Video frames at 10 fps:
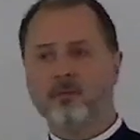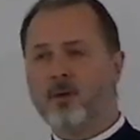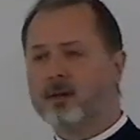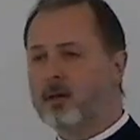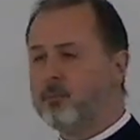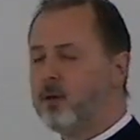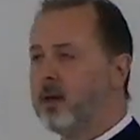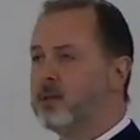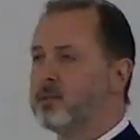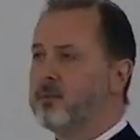In fact, our
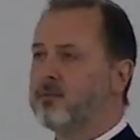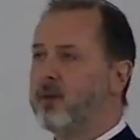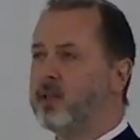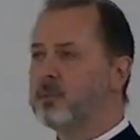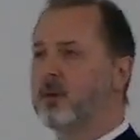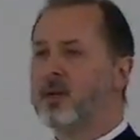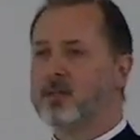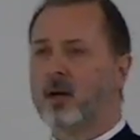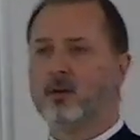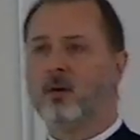Protestant friends, because our